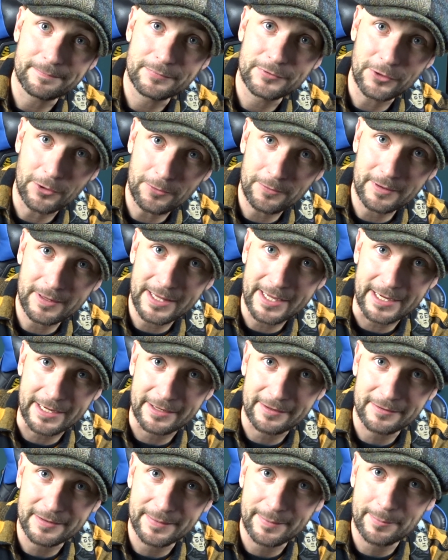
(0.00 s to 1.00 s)
So the
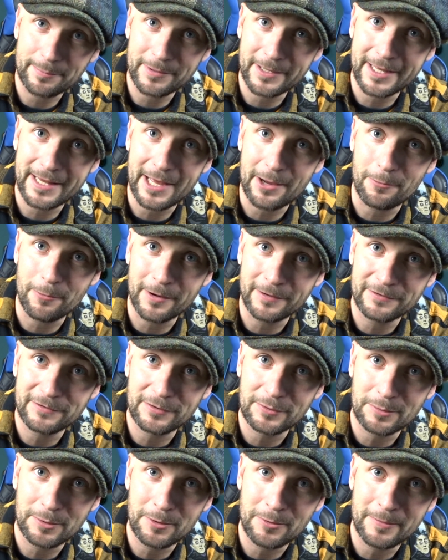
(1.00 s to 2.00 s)
lick. Let me play that once
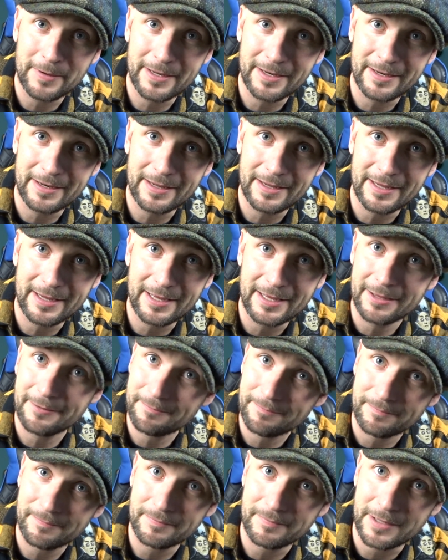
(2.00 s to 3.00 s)
through, and
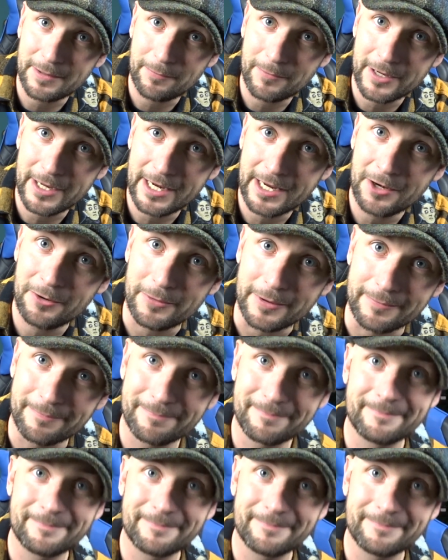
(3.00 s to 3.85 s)
then we'll get into it.